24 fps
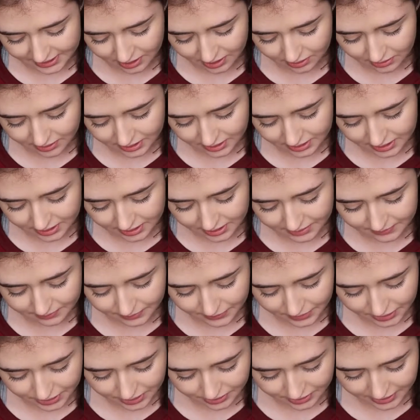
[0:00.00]
Coconut and
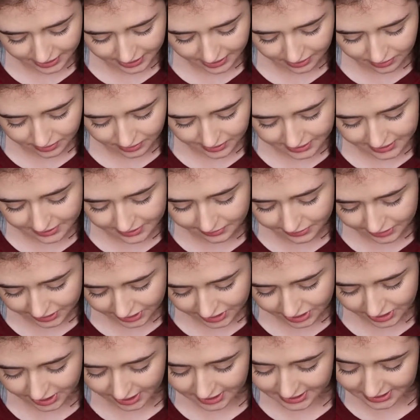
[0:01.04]
majorca oils
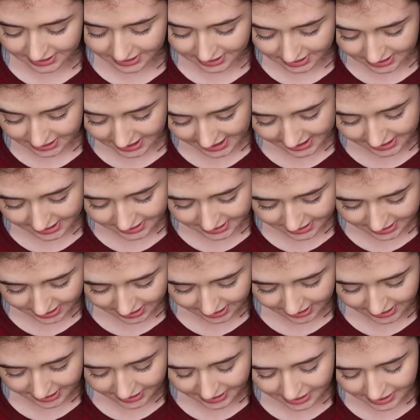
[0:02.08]
moisturize and enhance
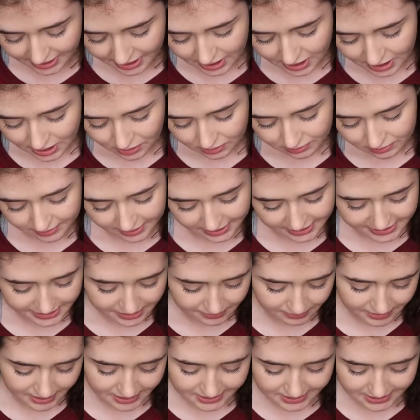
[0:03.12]
shine, while
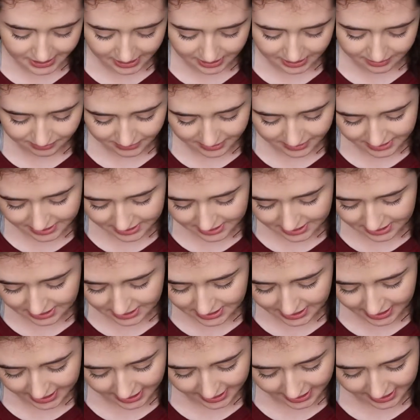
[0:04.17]
sweet almond seed
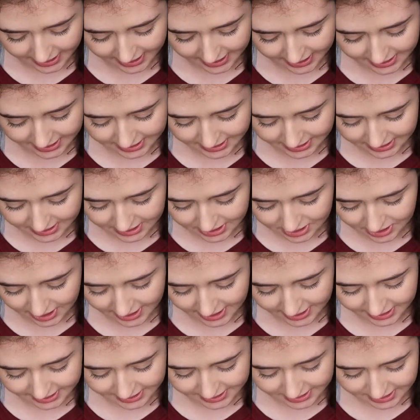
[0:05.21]
cake
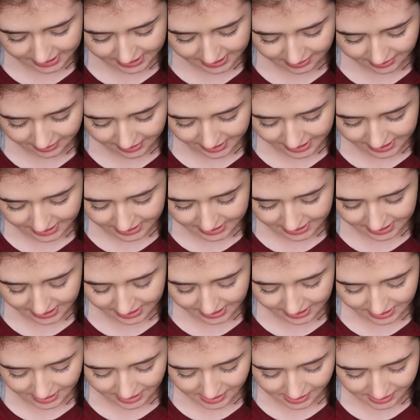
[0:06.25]
extracts create
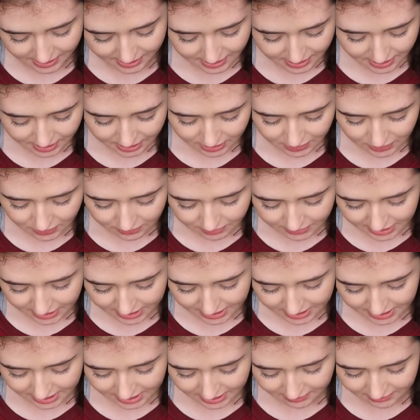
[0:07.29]
a
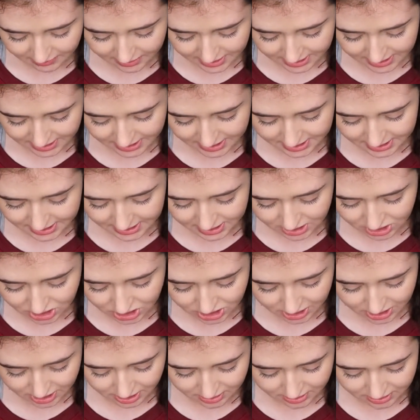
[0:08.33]
humidity resistant
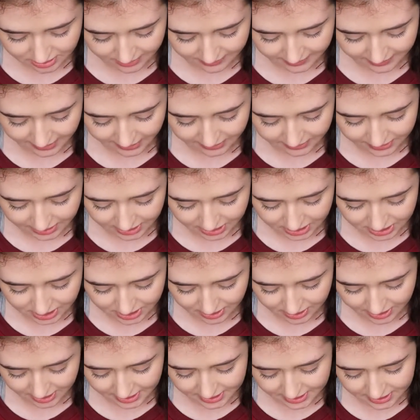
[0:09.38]
shield around each
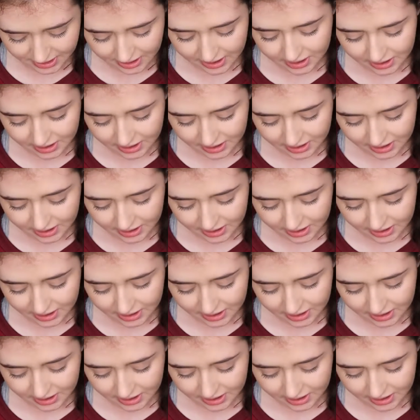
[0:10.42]
strand.